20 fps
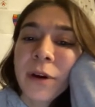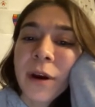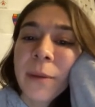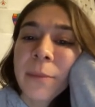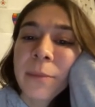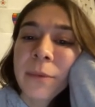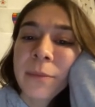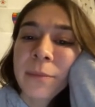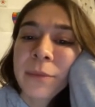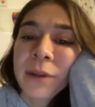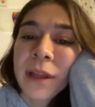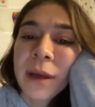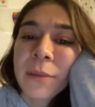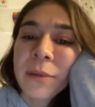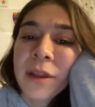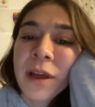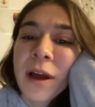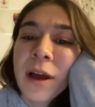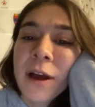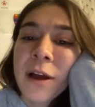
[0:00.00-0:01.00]
blah
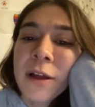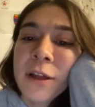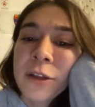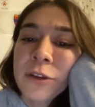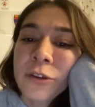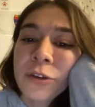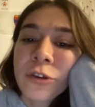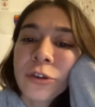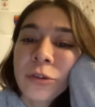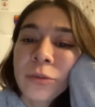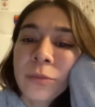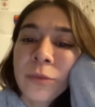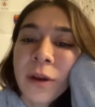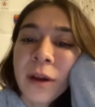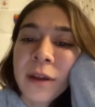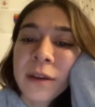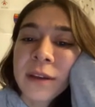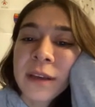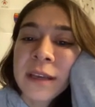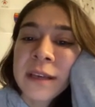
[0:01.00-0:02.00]
blah blah,
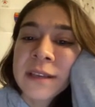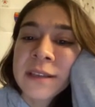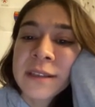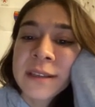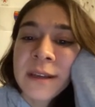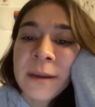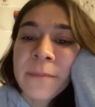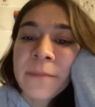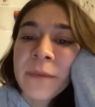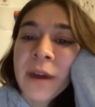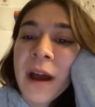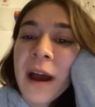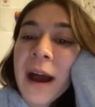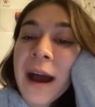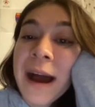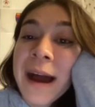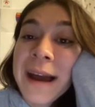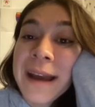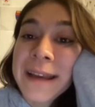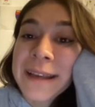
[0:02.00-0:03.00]
Qumran is
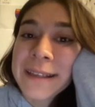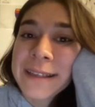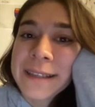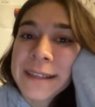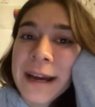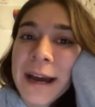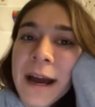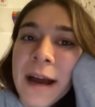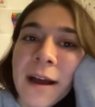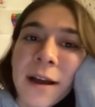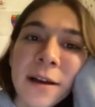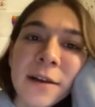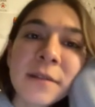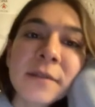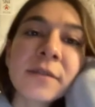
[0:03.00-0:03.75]
Isaiah.